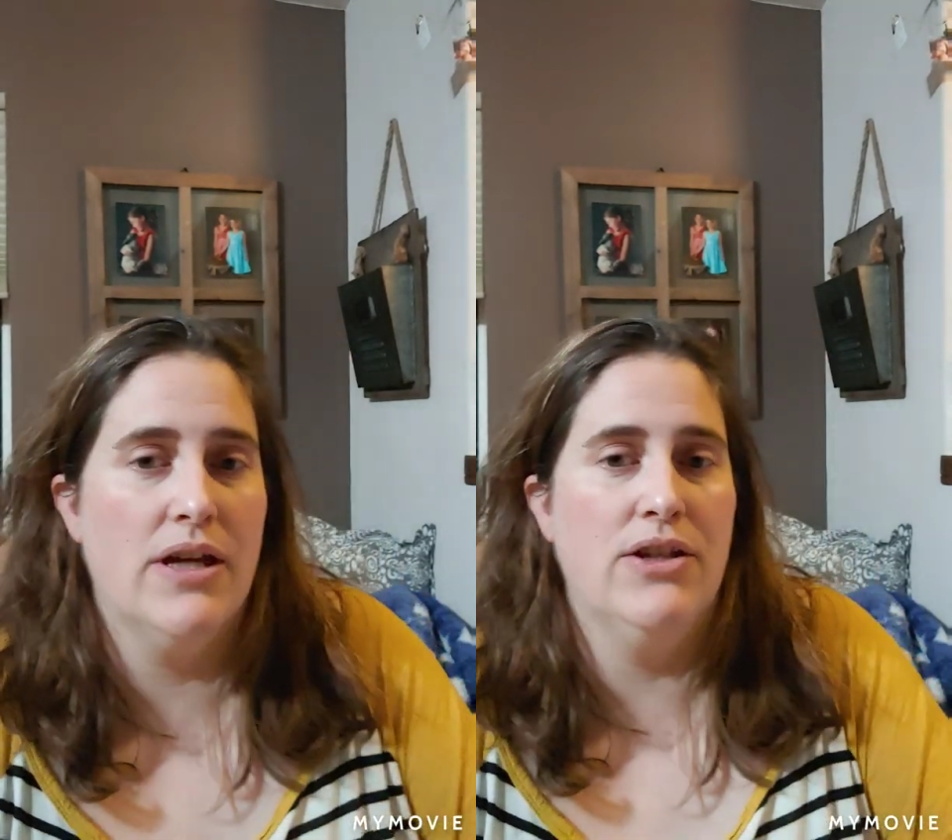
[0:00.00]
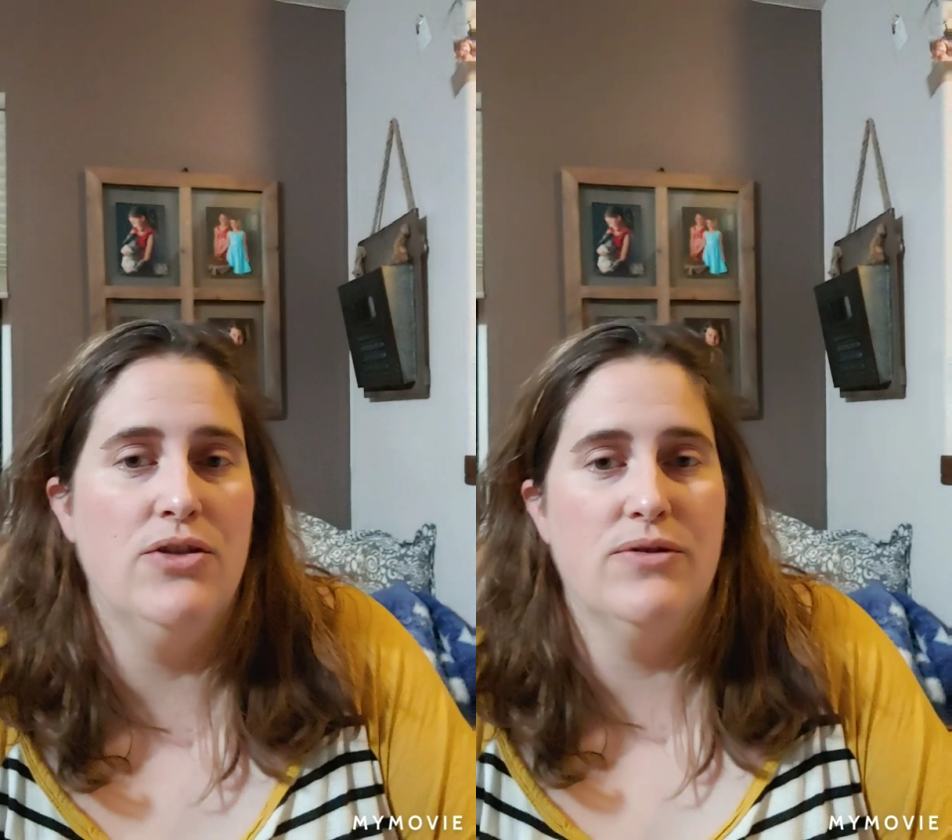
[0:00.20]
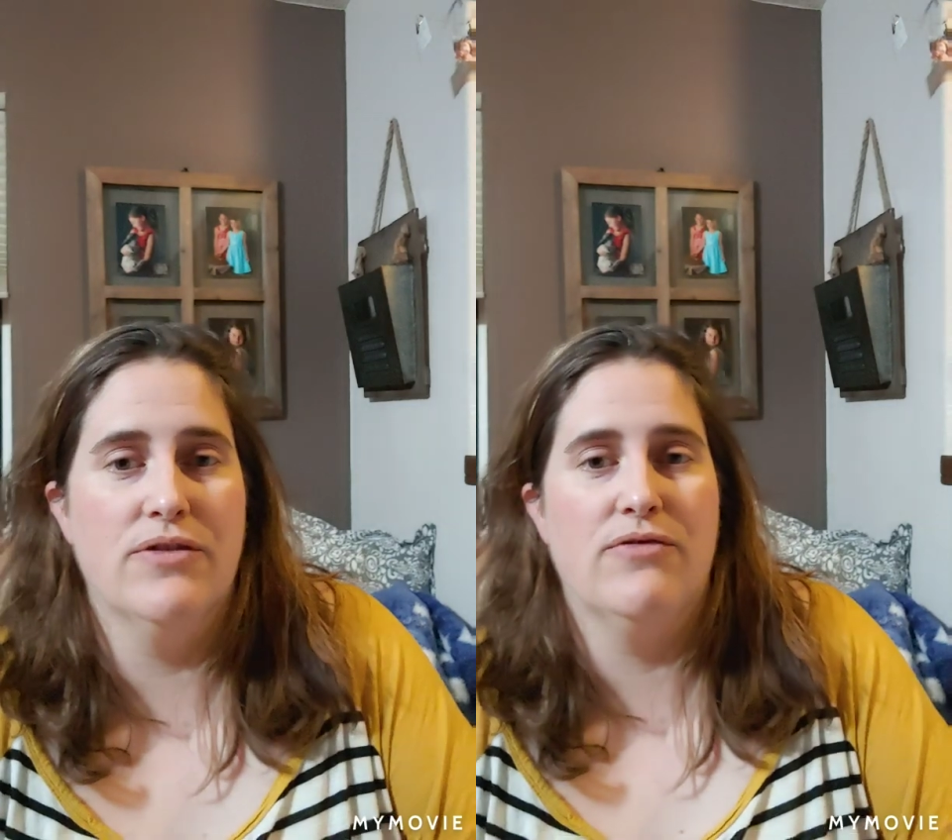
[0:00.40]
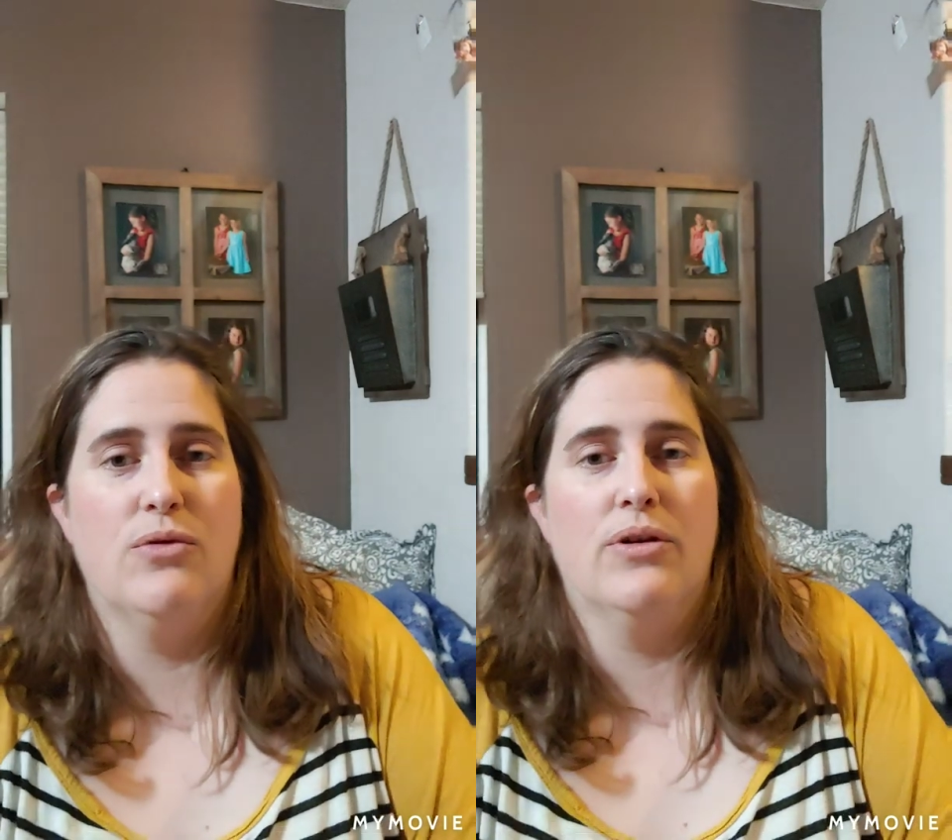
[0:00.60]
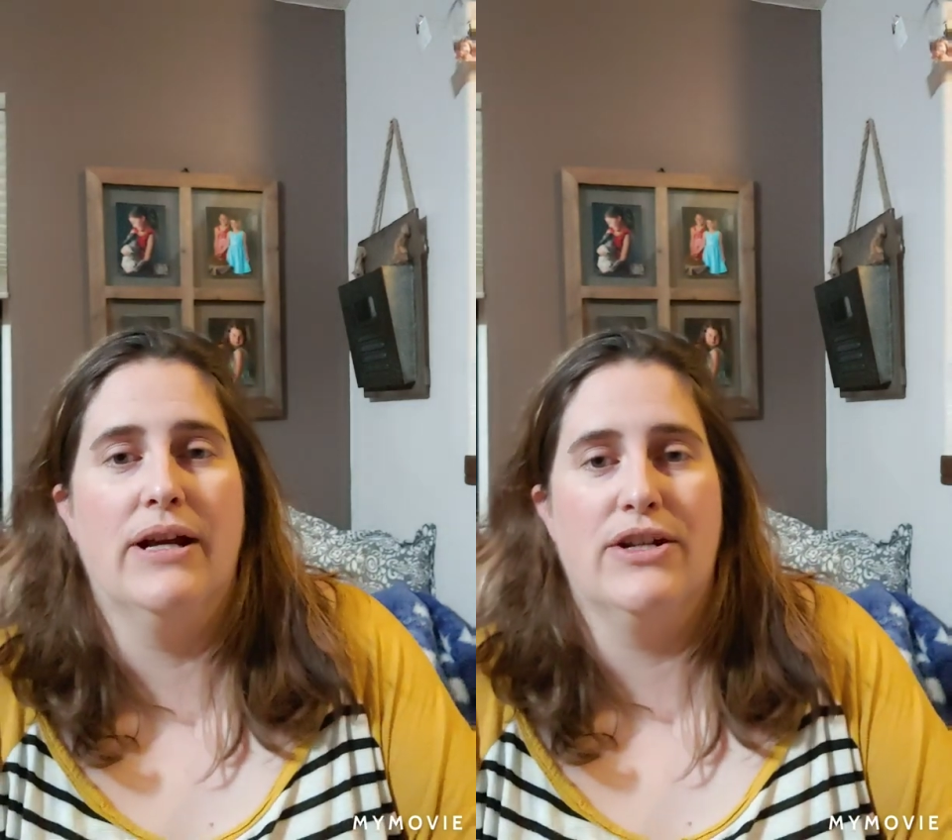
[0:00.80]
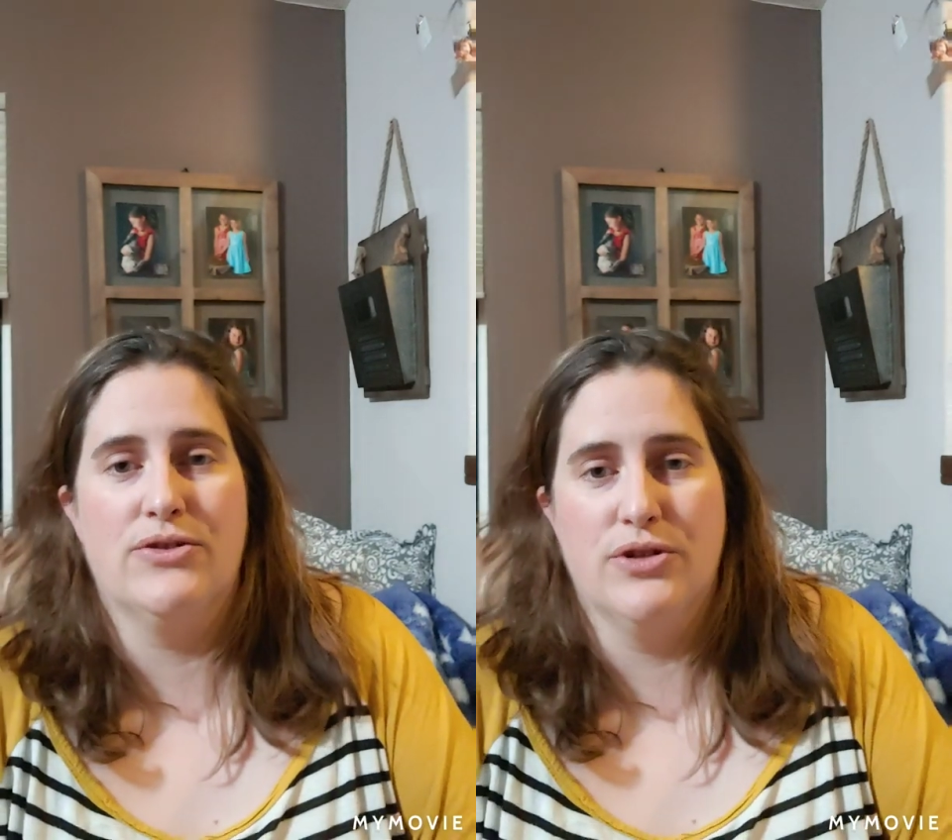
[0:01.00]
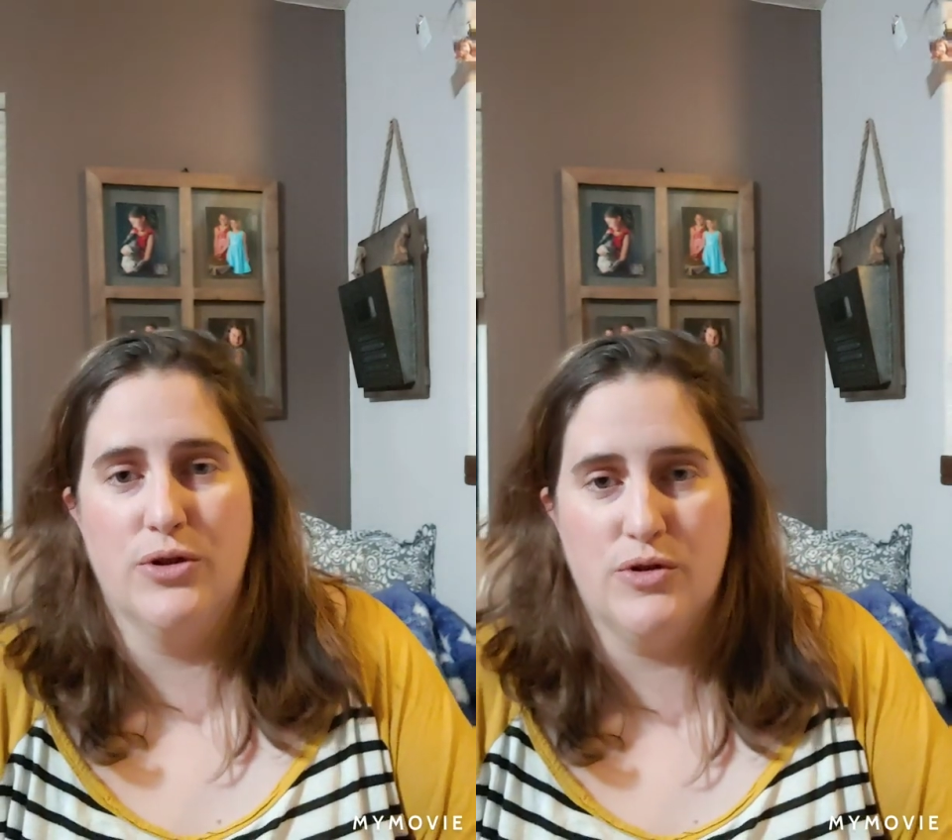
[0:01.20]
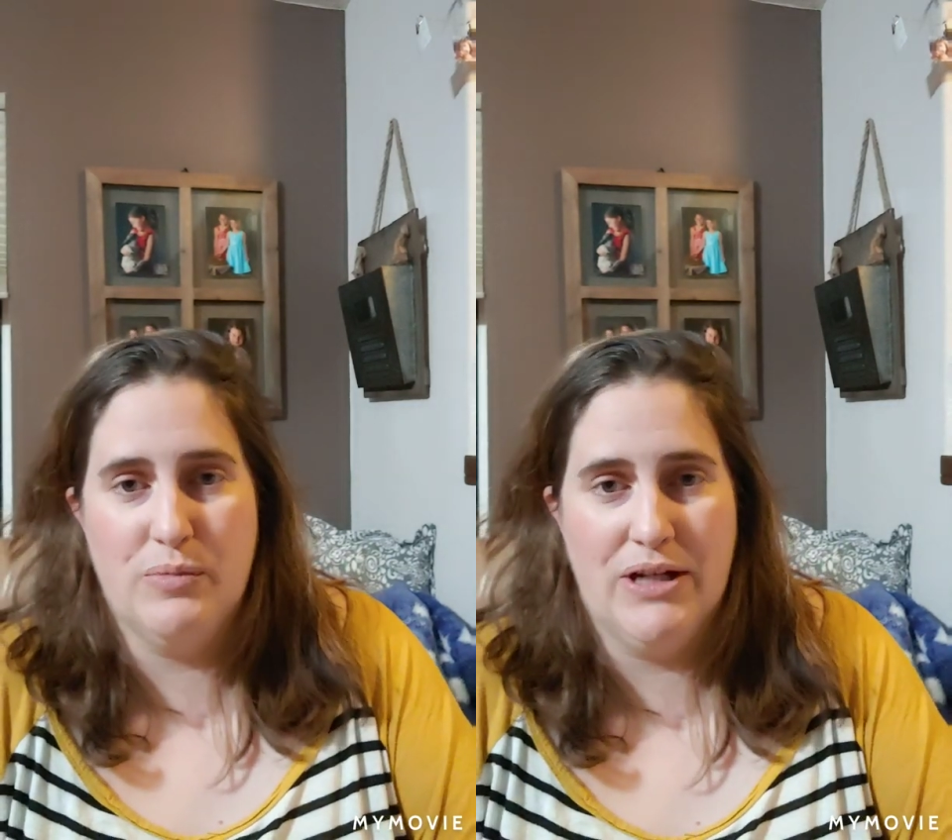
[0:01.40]
and use it for extra
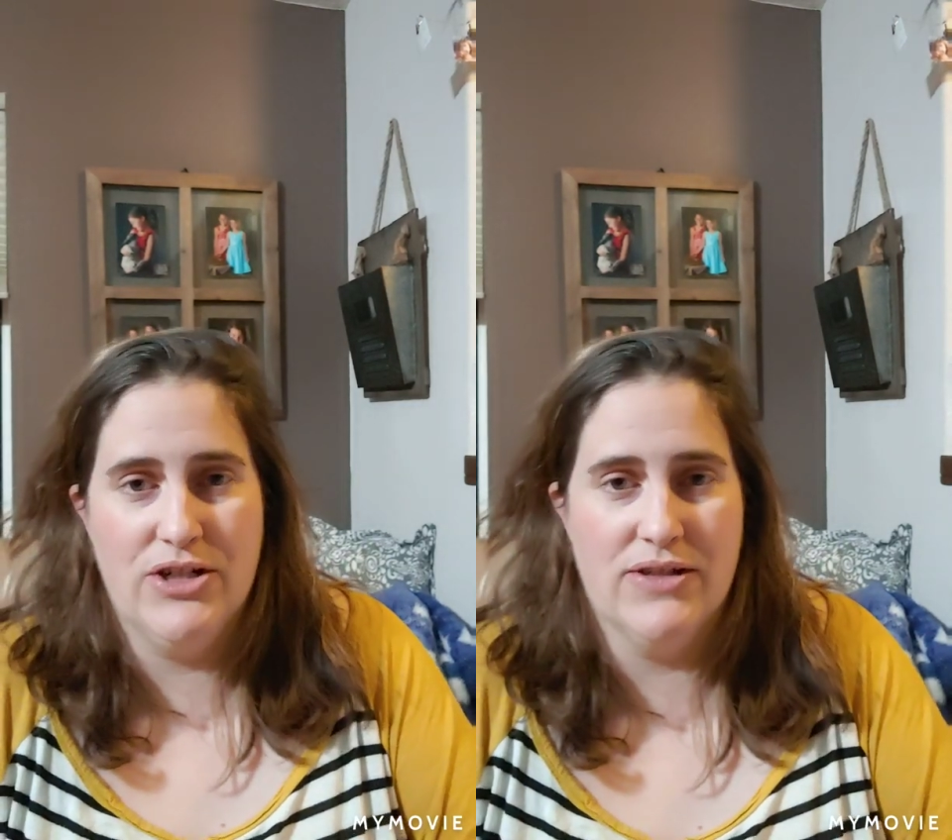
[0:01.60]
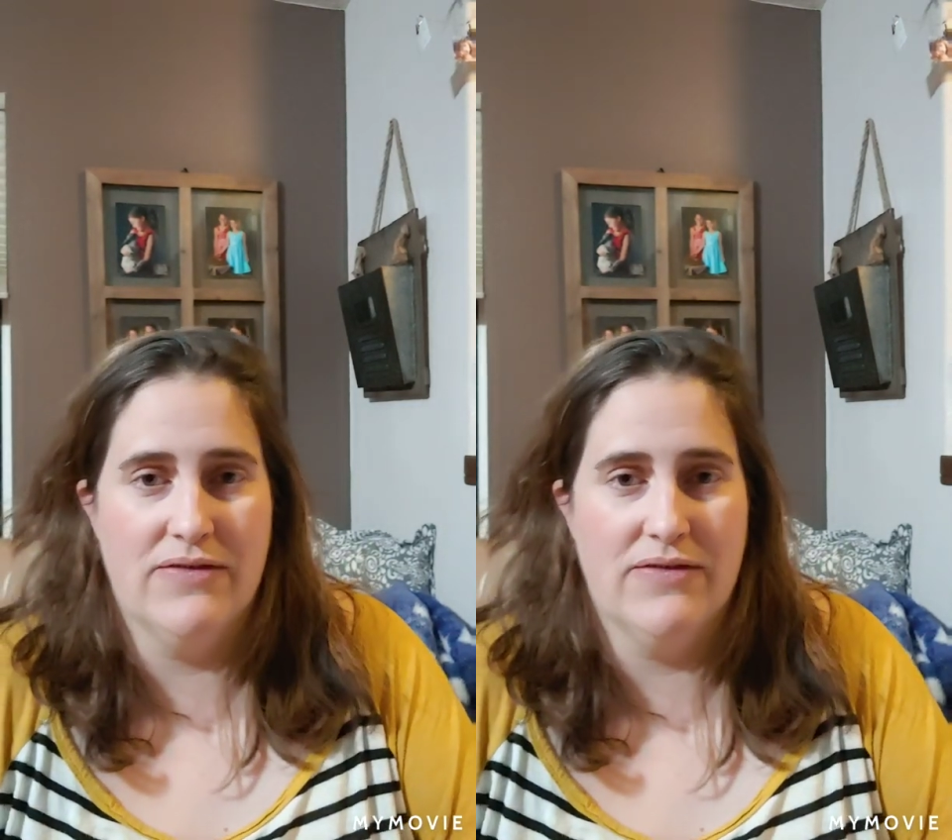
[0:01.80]
notes pages